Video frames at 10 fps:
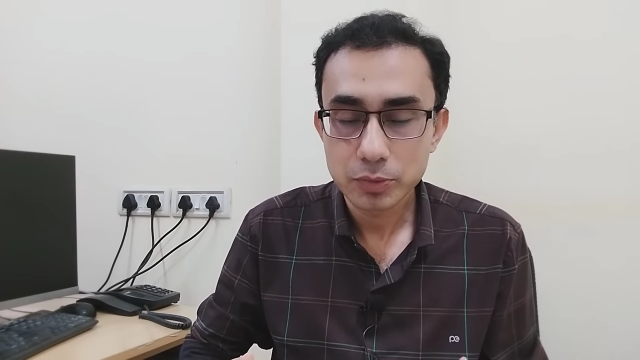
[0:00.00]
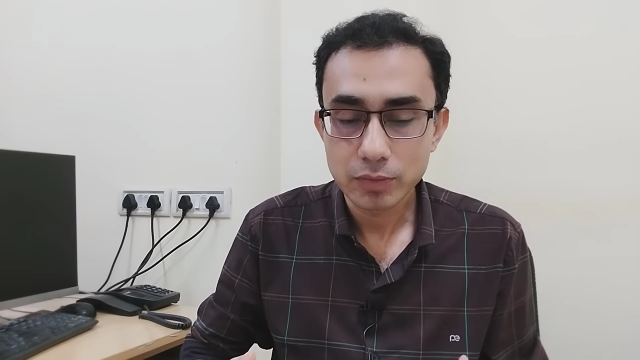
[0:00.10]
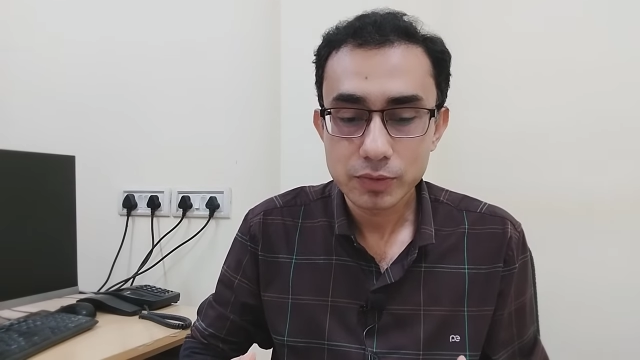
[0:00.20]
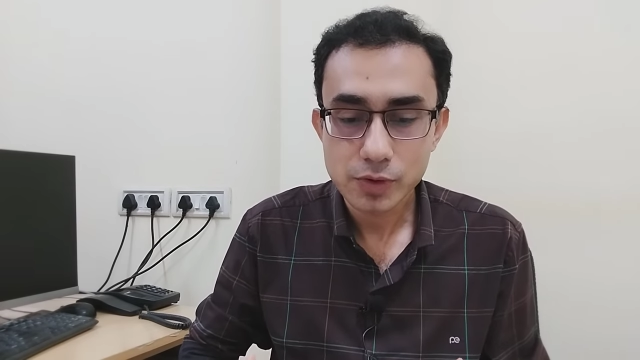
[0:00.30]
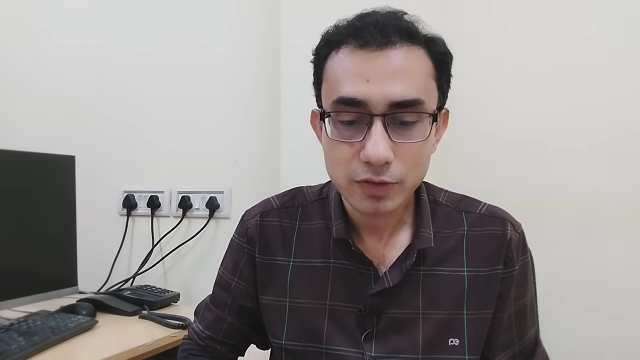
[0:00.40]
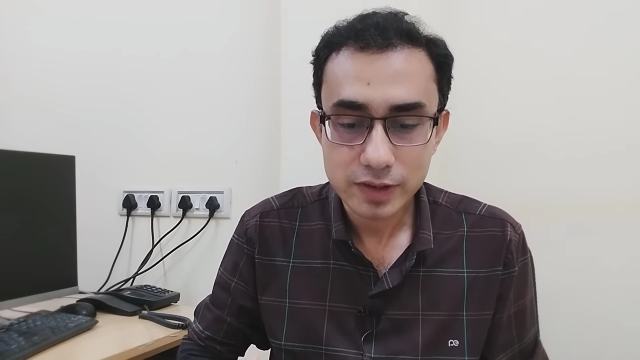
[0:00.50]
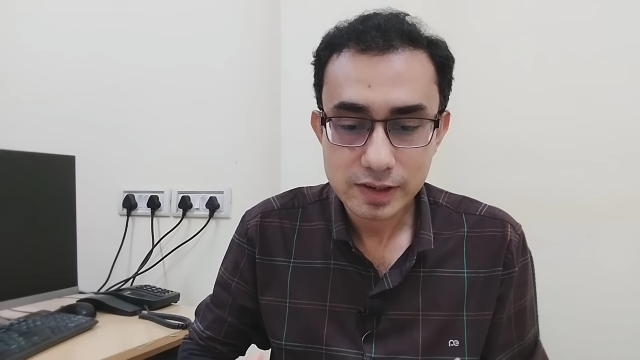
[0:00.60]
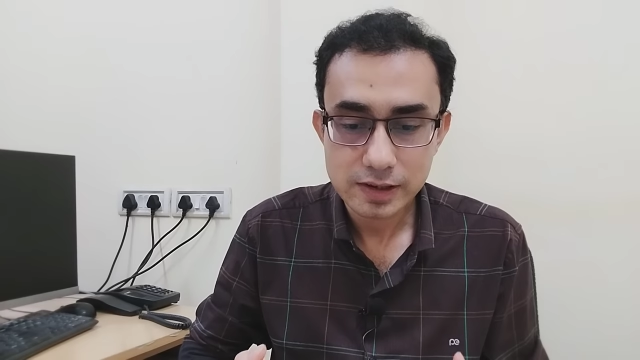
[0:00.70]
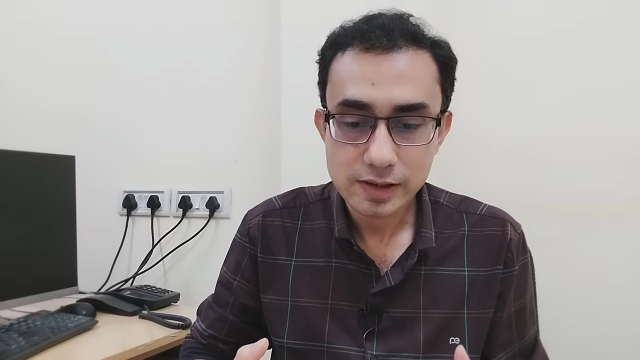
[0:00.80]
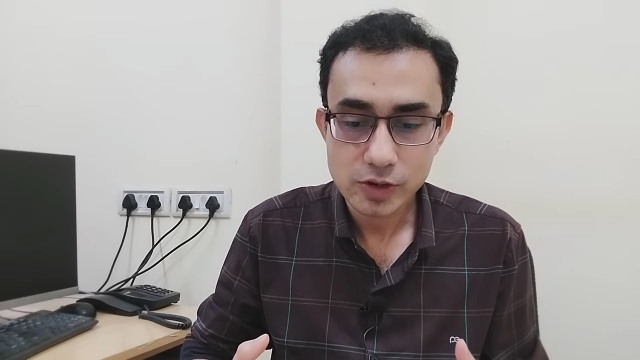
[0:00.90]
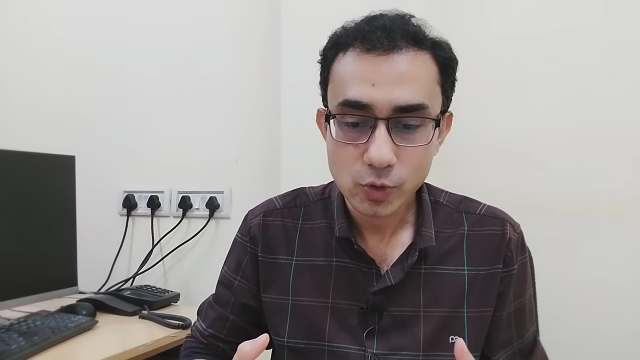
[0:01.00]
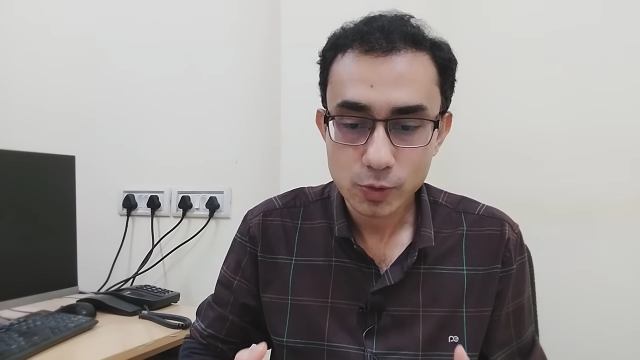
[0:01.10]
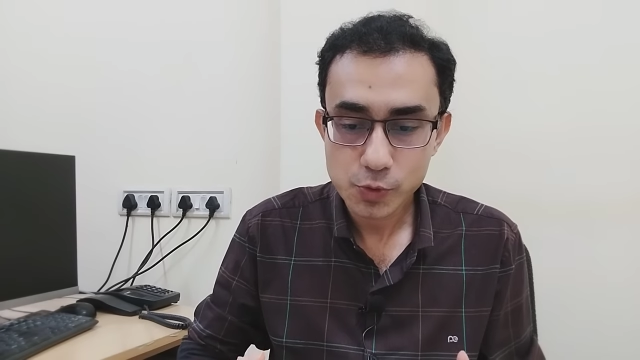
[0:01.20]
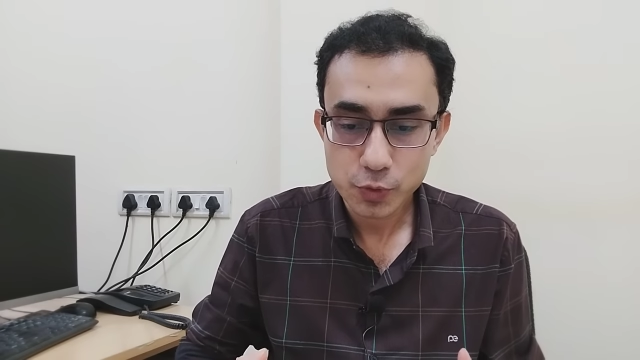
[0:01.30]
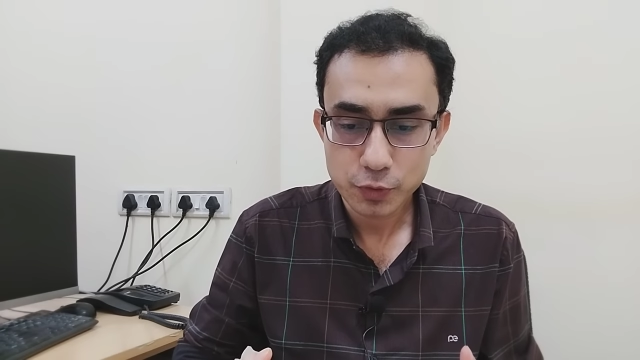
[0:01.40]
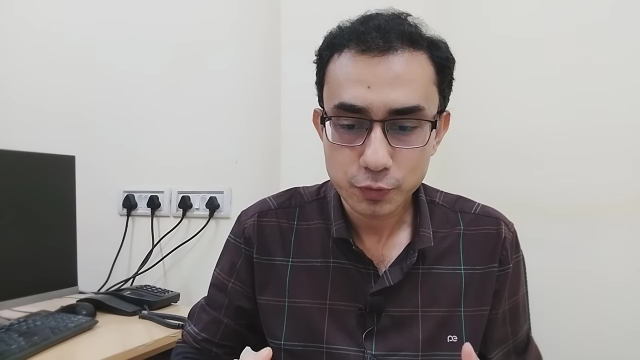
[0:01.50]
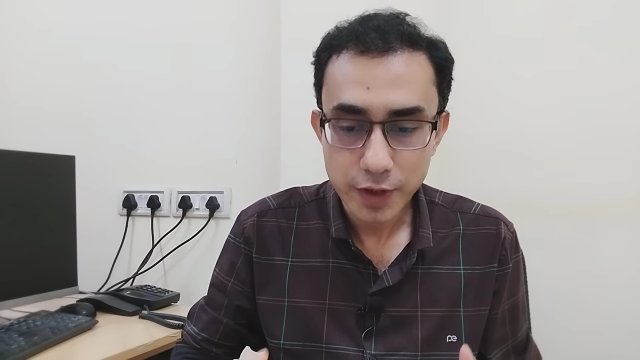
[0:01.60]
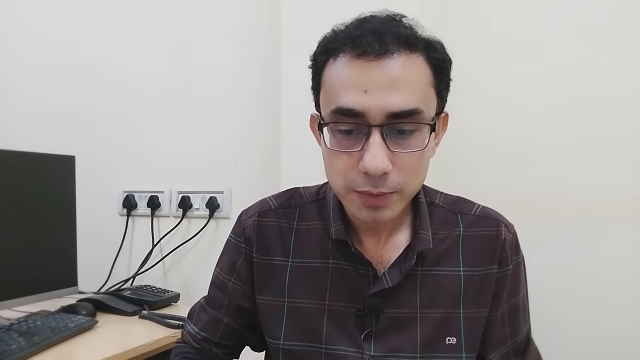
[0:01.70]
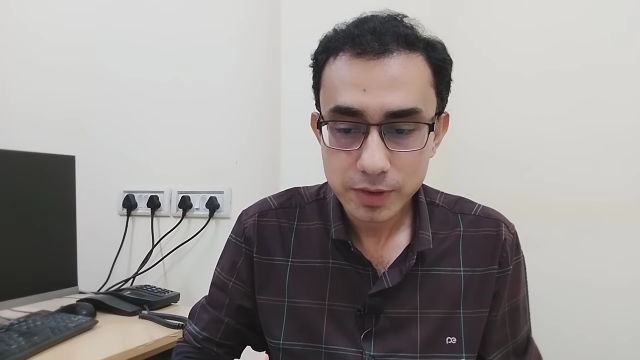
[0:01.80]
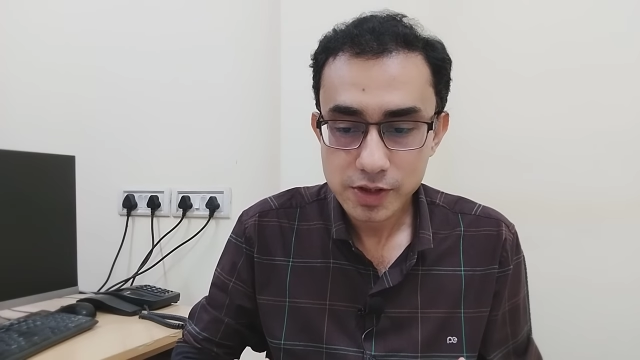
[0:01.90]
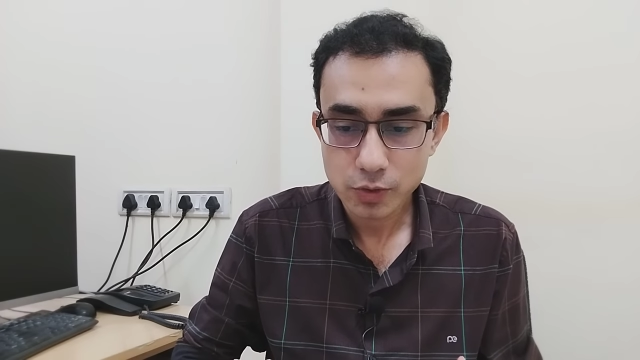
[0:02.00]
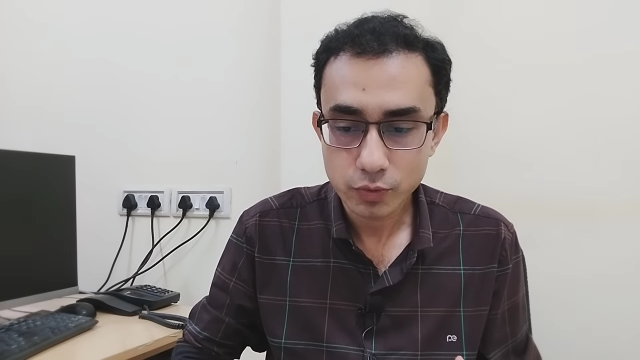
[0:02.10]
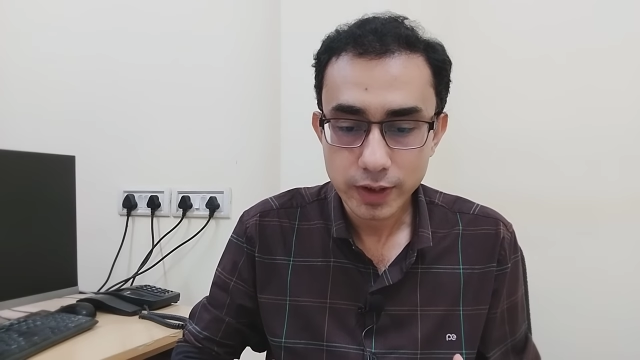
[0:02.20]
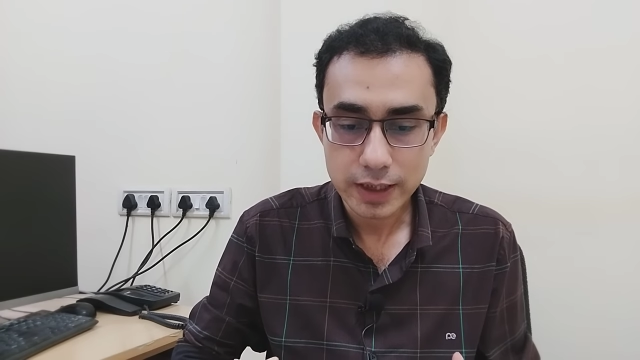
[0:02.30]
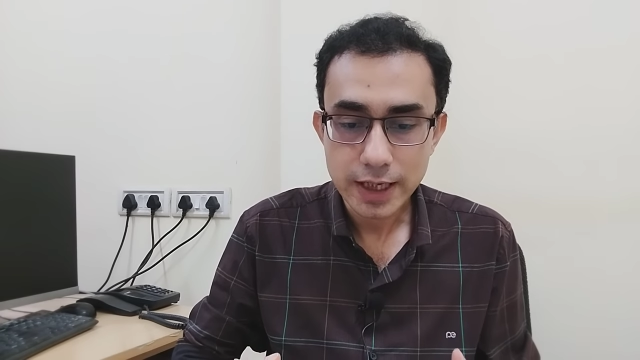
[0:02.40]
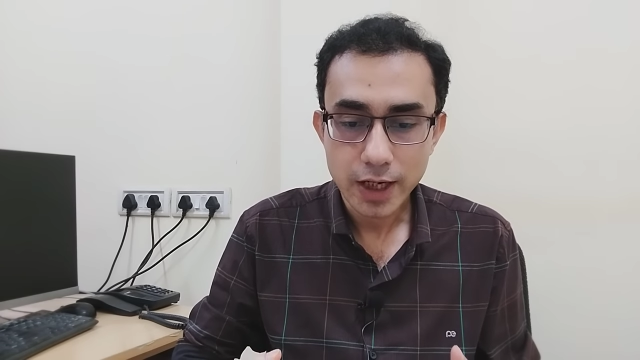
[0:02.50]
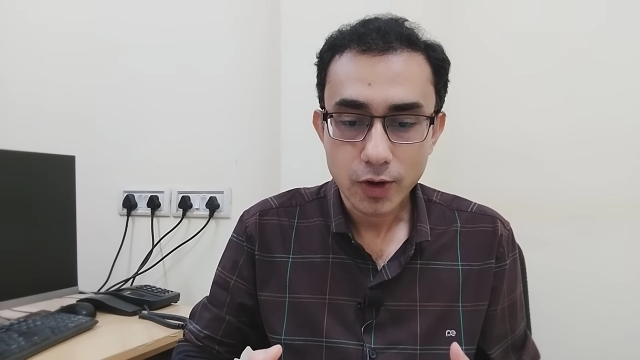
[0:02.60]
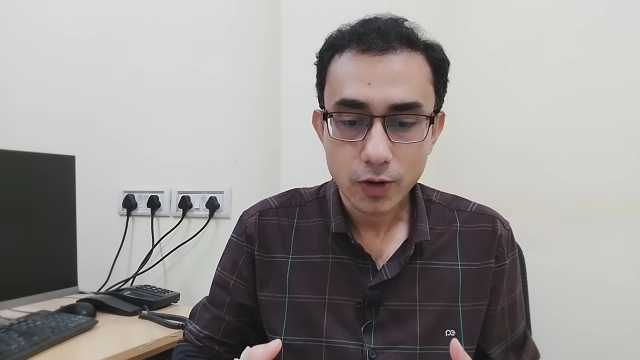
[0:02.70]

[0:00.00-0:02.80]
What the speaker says: problem solving skills is also very much a way